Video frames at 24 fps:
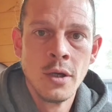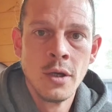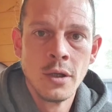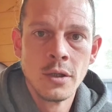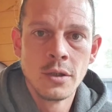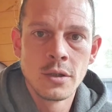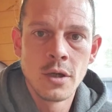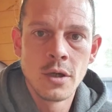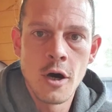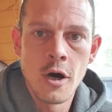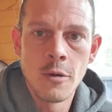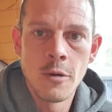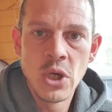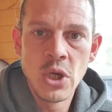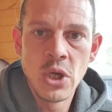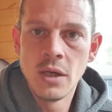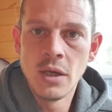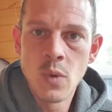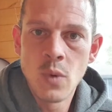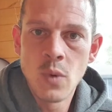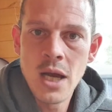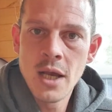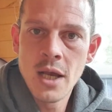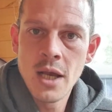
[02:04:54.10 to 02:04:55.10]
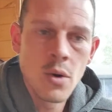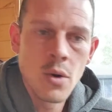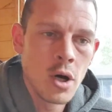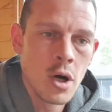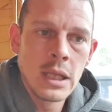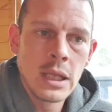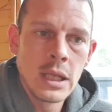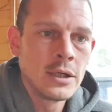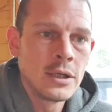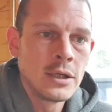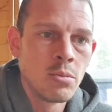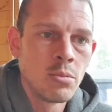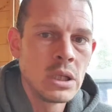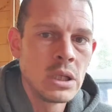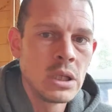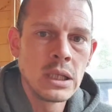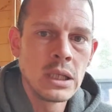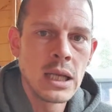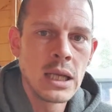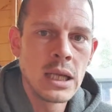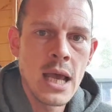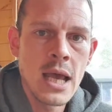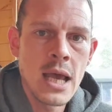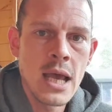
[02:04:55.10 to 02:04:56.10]
you know what I mean? Why you all ending up
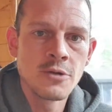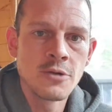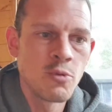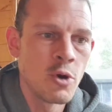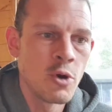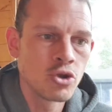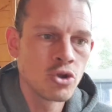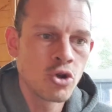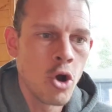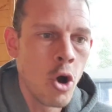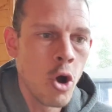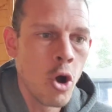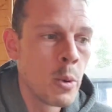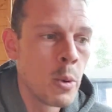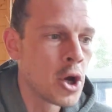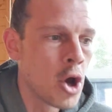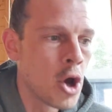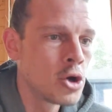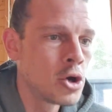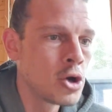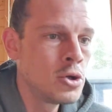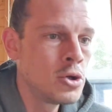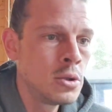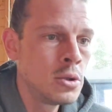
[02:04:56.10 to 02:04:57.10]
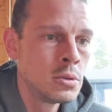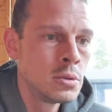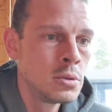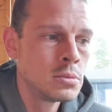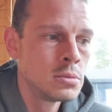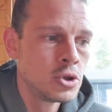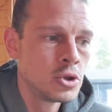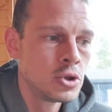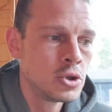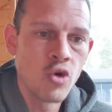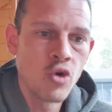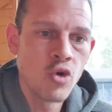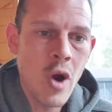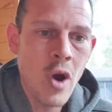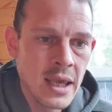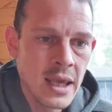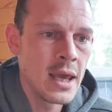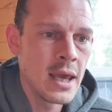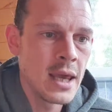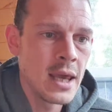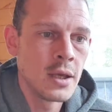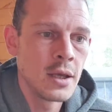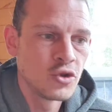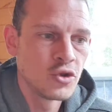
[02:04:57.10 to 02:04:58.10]
millionaires? What's going on? Track
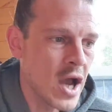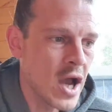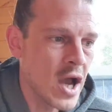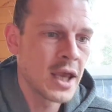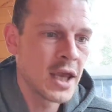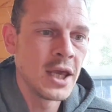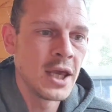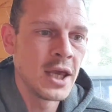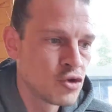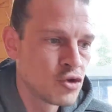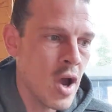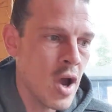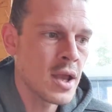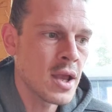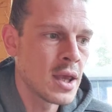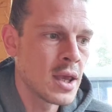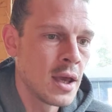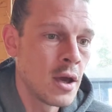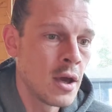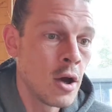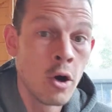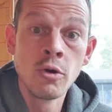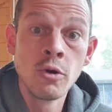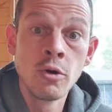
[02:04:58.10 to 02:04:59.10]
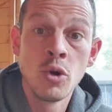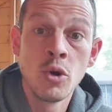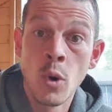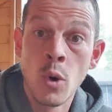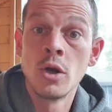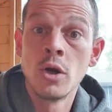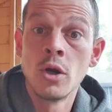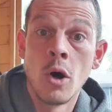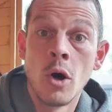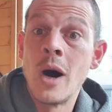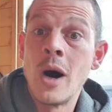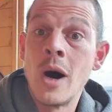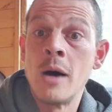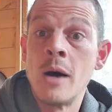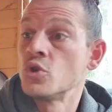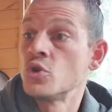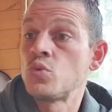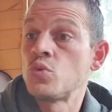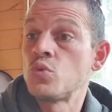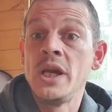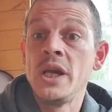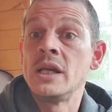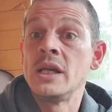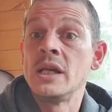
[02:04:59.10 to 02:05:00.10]
it, track it, track it. Oh, you want to know how much
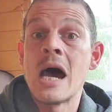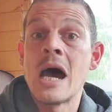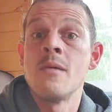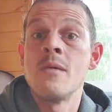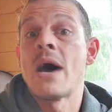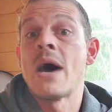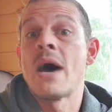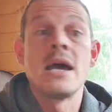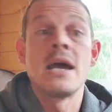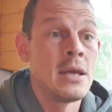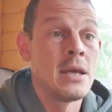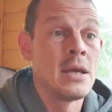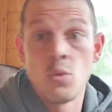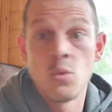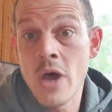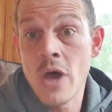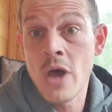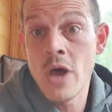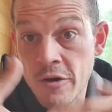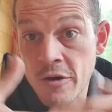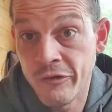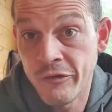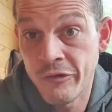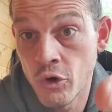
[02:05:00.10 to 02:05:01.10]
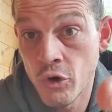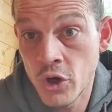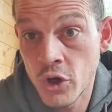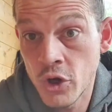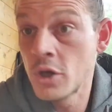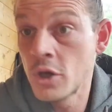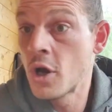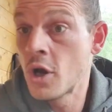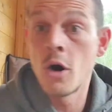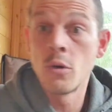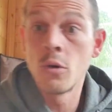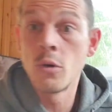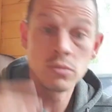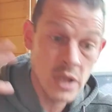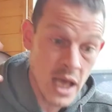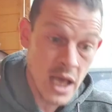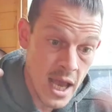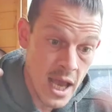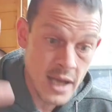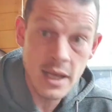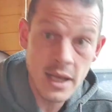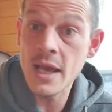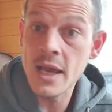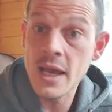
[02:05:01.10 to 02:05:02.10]
weed I'm buying? Well, there you fucking go.
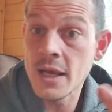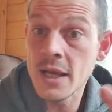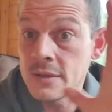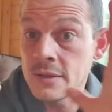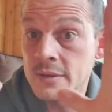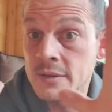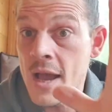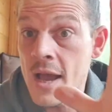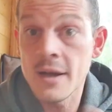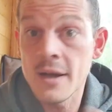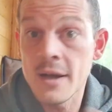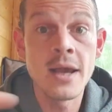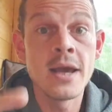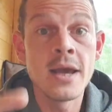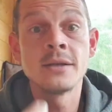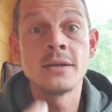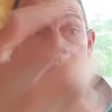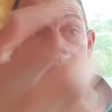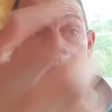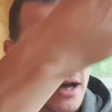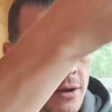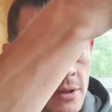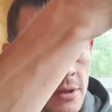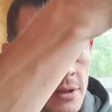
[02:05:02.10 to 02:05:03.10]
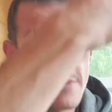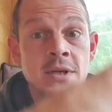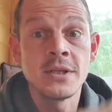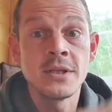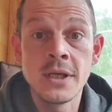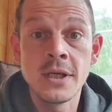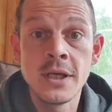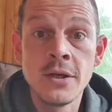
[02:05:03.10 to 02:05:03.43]
There it is. There it is. Now let me see